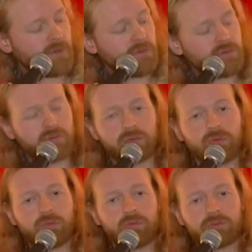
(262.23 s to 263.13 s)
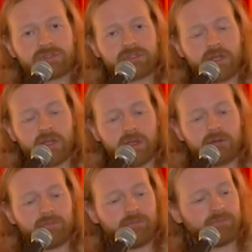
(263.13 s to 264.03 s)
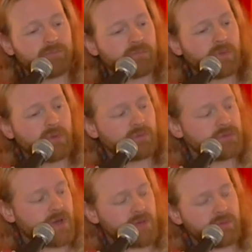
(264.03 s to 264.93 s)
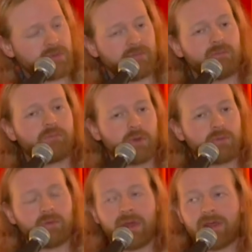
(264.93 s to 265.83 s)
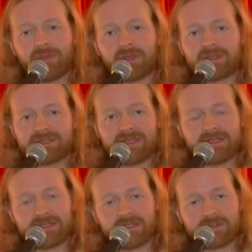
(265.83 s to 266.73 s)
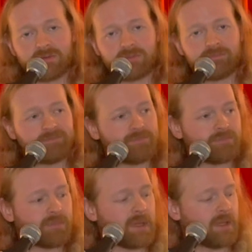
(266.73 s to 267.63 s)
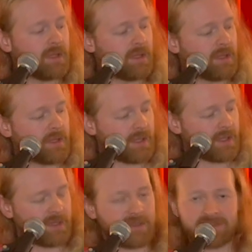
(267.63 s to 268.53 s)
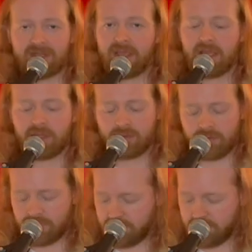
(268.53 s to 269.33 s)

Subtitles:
So we'll start with probably what I think is the easiest one, and it's the A chord.